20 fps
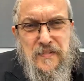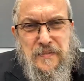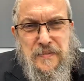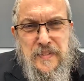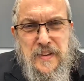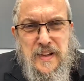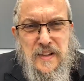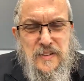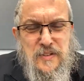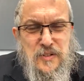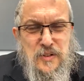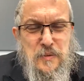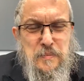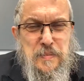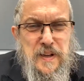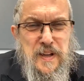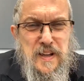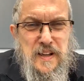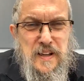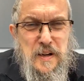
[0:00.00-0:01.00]
needs to
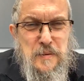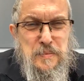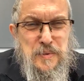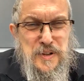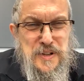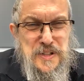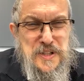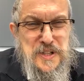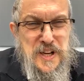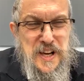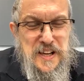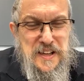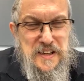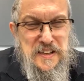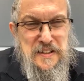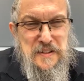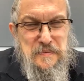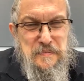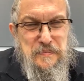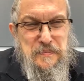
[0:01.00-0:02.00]
be
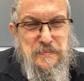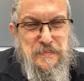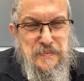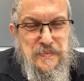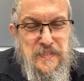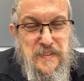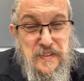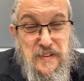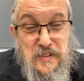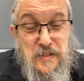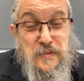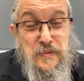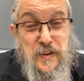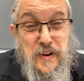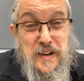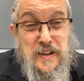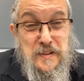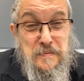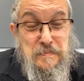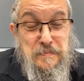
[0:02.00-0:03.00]
appreciated the
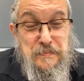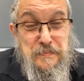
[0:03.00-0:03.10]
divine